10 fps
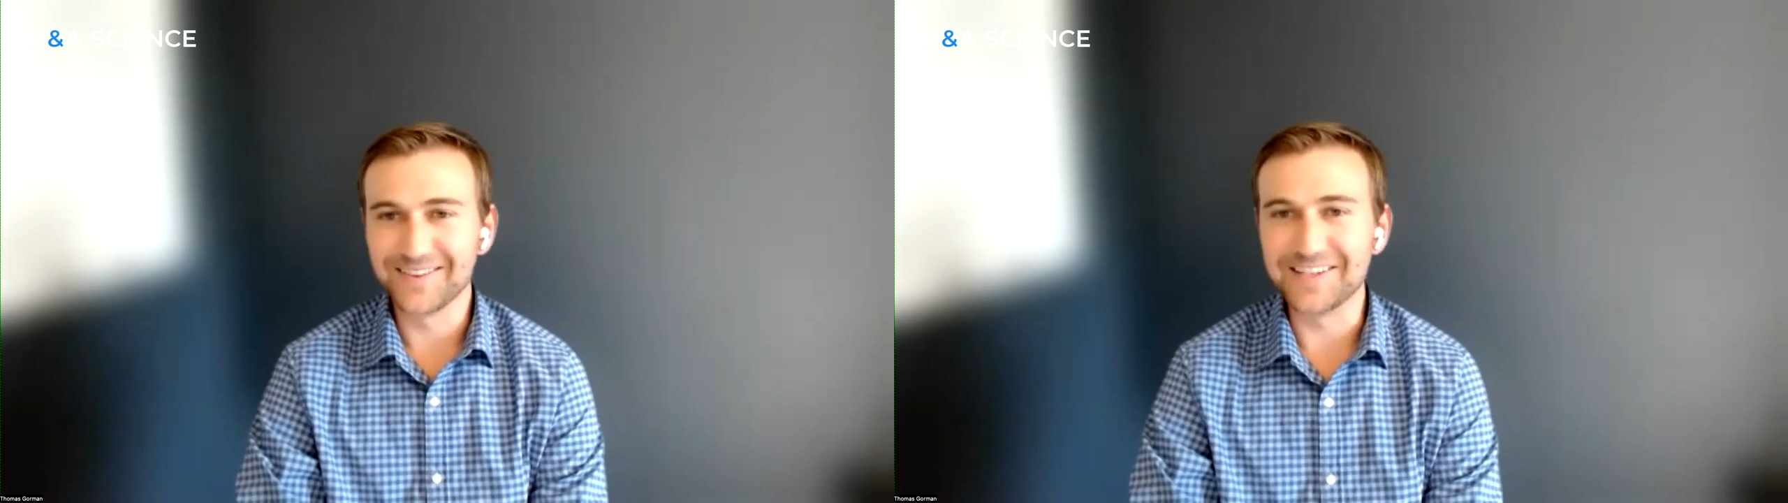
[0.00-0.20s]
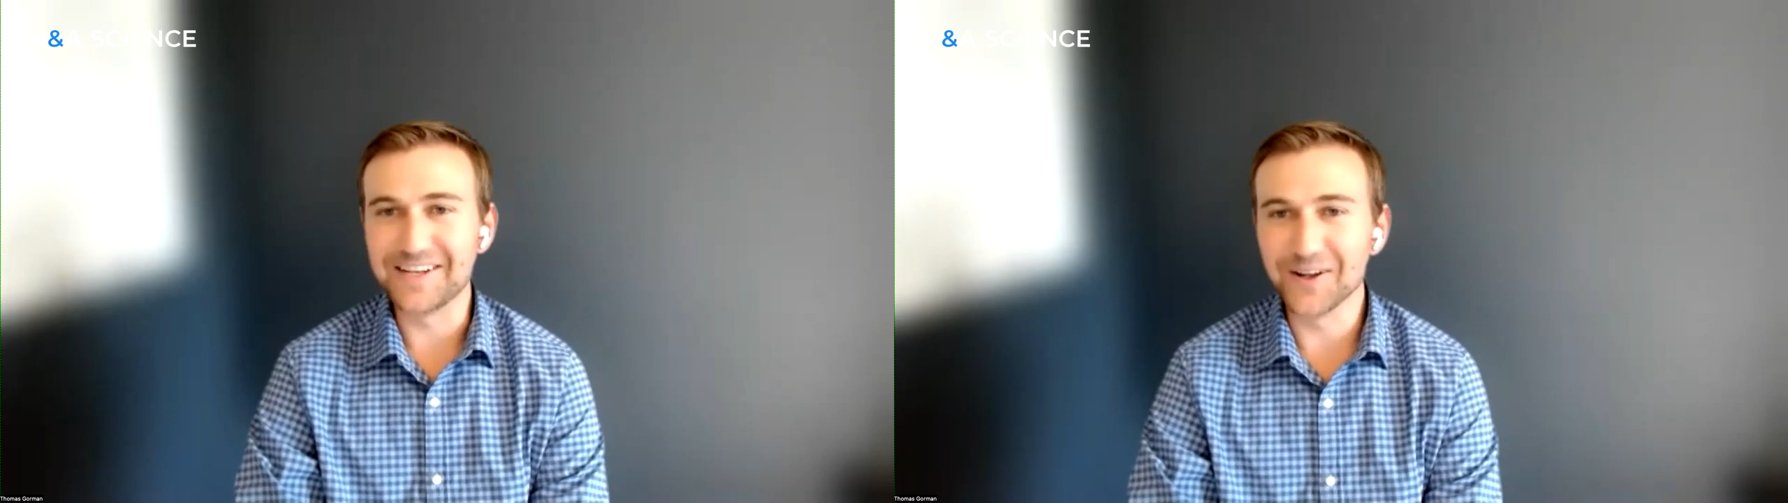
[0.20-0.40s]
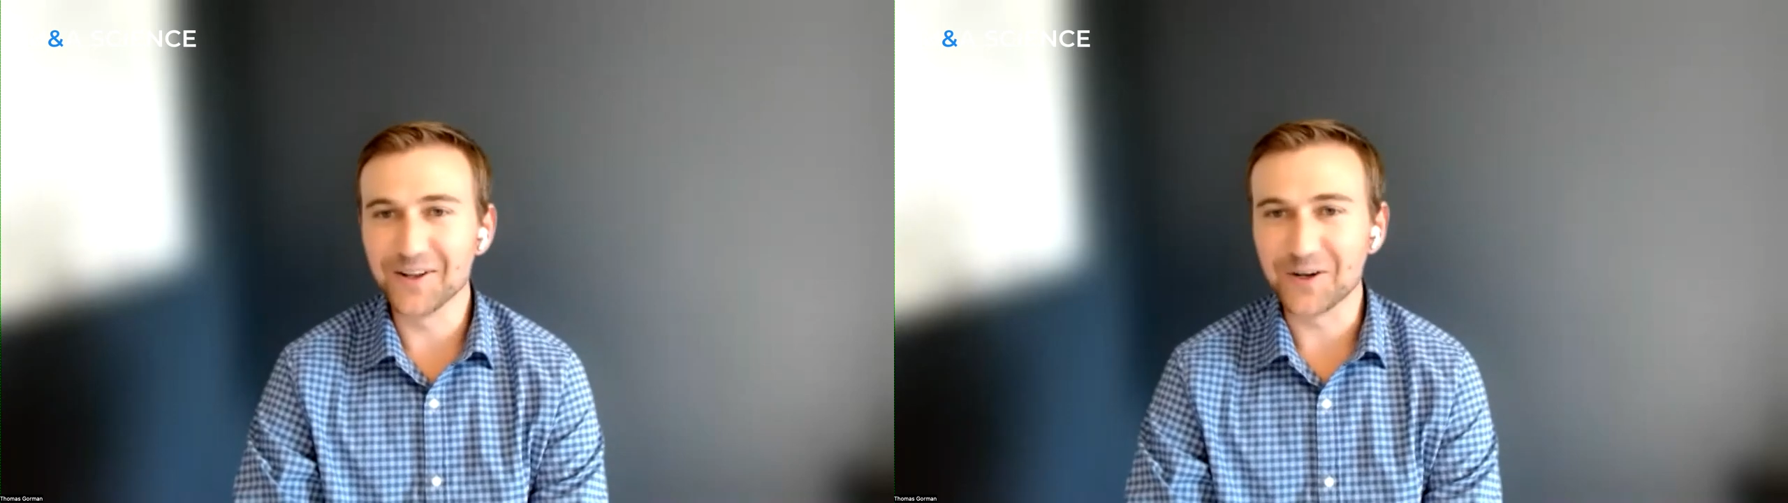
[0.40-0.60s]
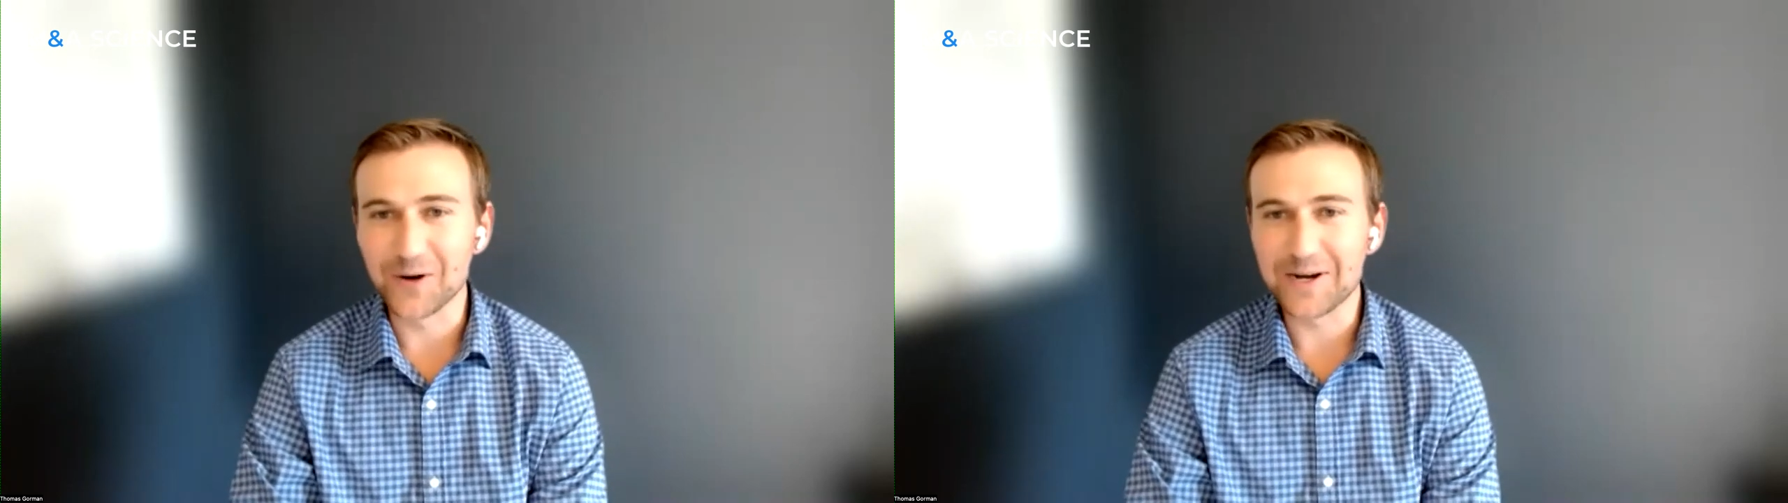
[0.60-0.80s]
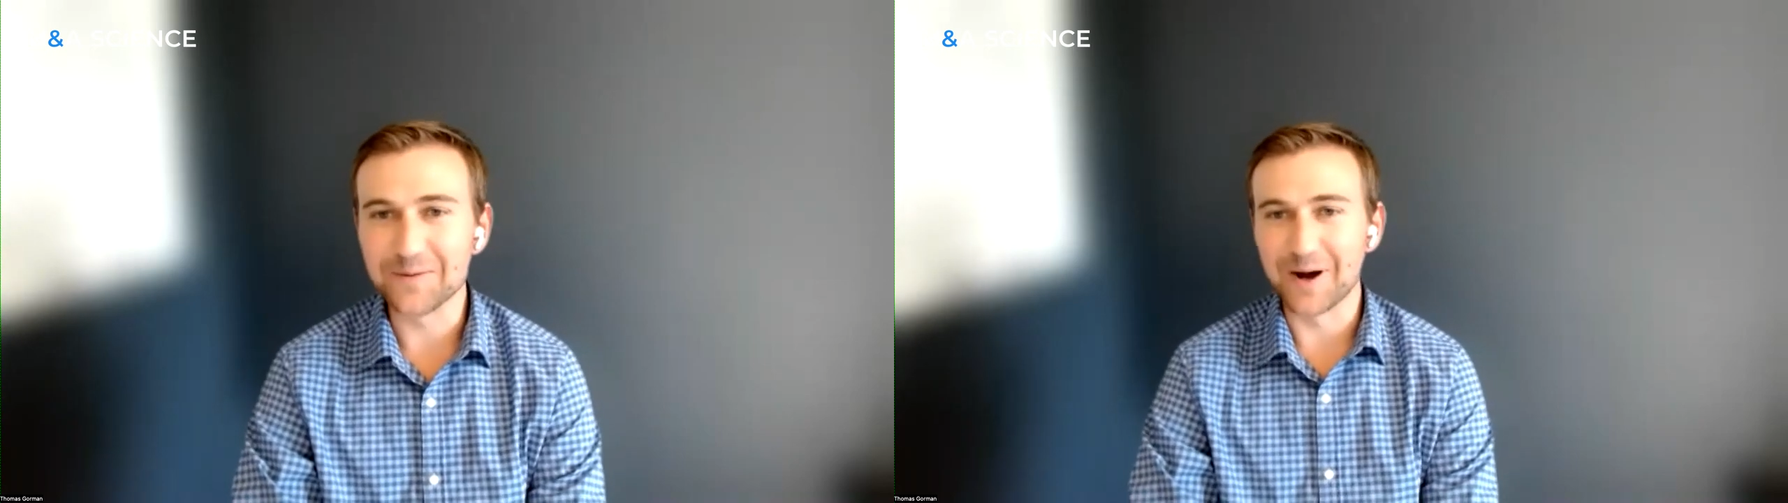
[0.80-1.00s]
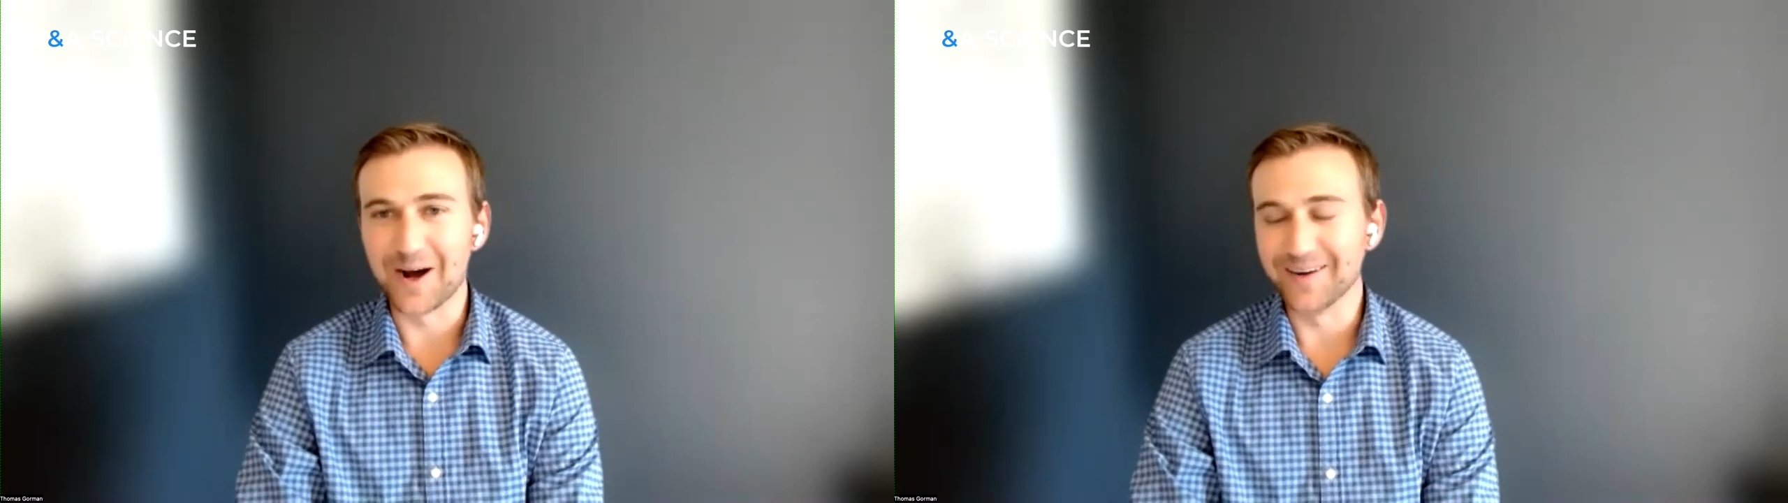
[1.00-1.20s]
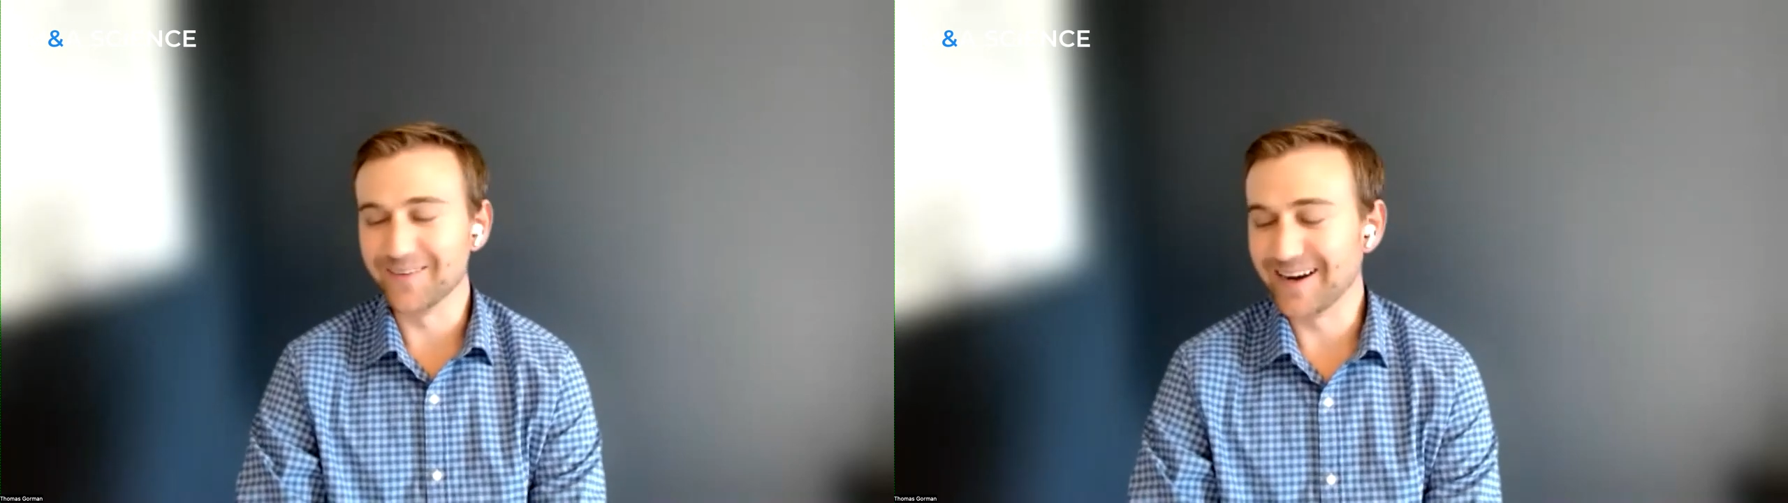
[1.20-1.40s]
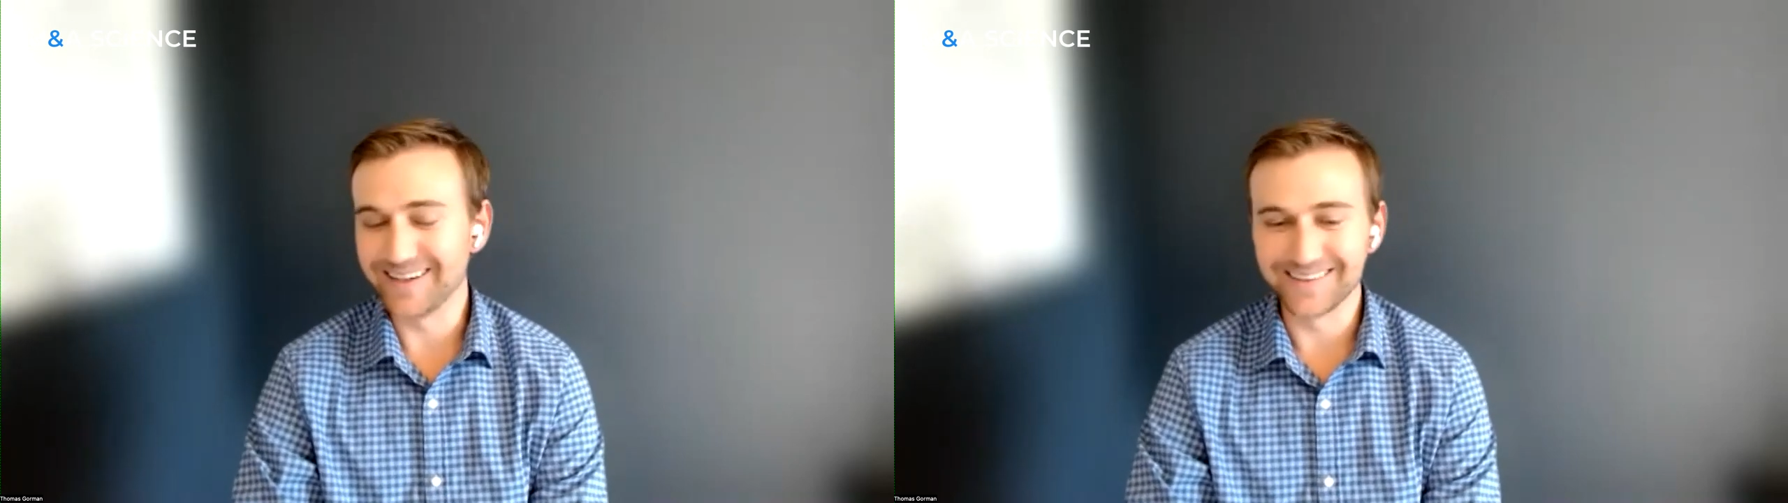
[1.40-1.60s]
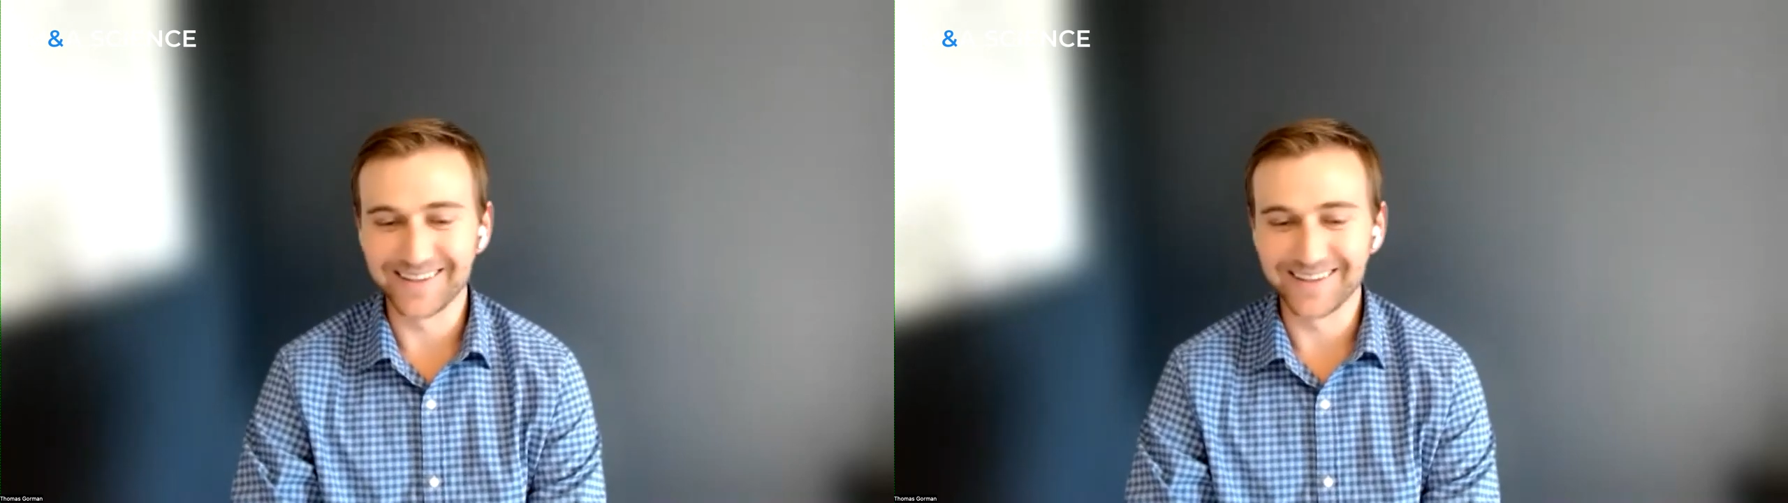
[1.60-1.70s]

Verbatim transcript: the deal agreed upon, right?